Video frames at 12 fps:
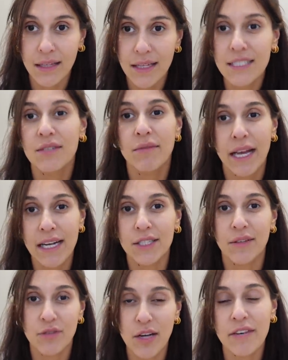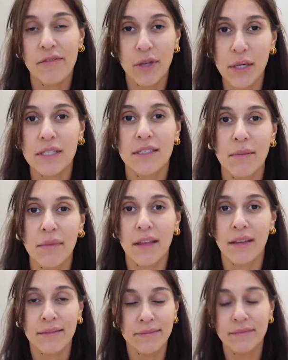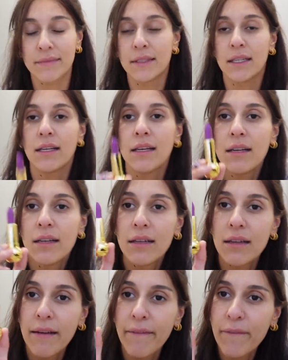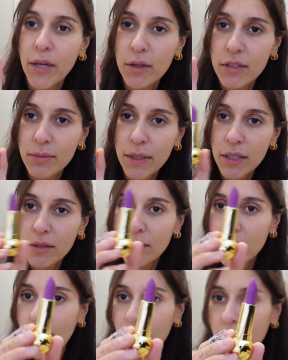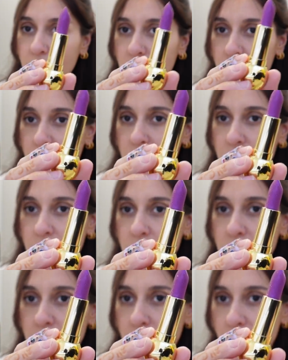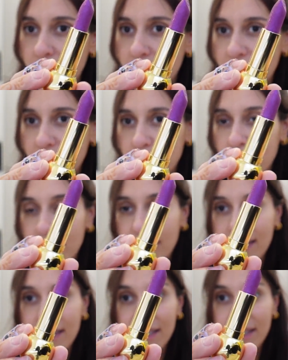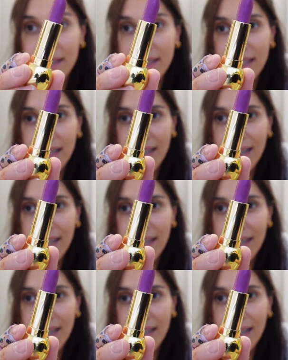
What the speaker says: That's the reality of trying to focus something. Focus, will you? Like, look. Okay, yeah, all right, look.